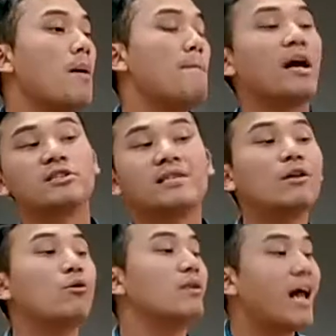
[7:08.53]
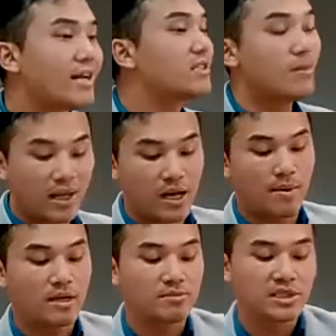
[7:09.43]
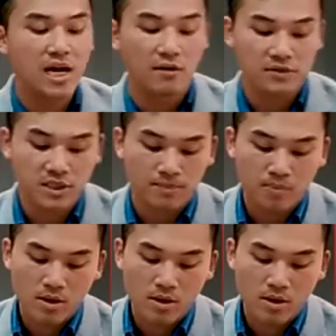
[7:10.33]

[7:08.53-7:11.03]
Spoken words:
because they don't like something about themselves.